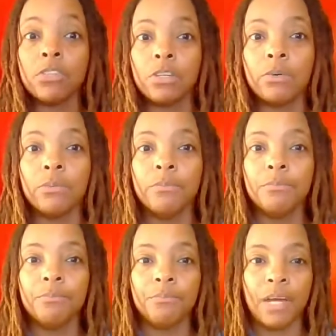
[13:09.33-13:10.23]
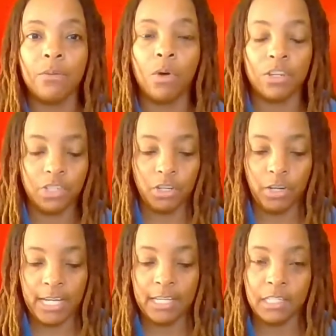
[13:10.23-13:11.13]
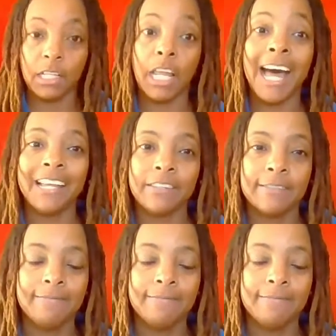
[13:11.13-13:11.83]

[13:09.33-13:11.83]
also by washing our hands a lot.